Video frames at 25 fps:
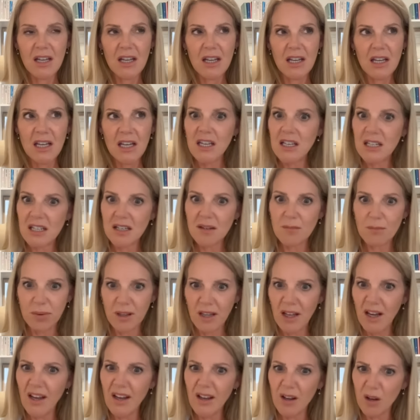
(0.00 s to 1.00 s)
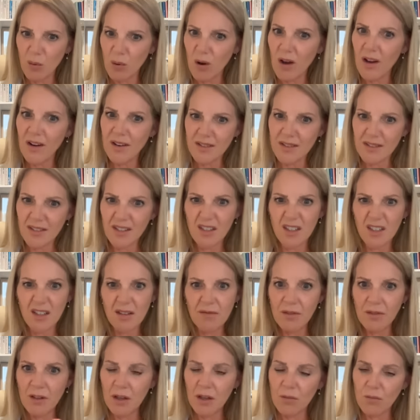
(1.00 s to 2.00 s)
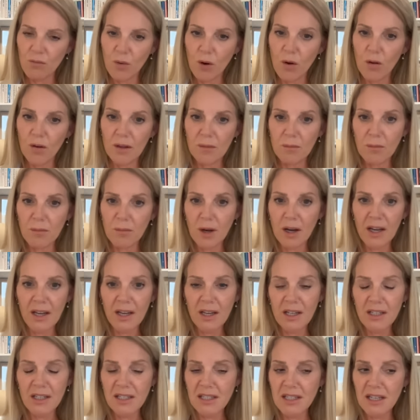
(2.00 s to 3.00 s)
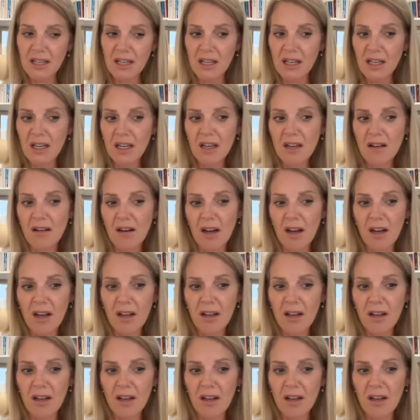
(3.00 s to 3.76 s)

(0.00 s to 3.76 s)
he did play quite a significant role in my NDE.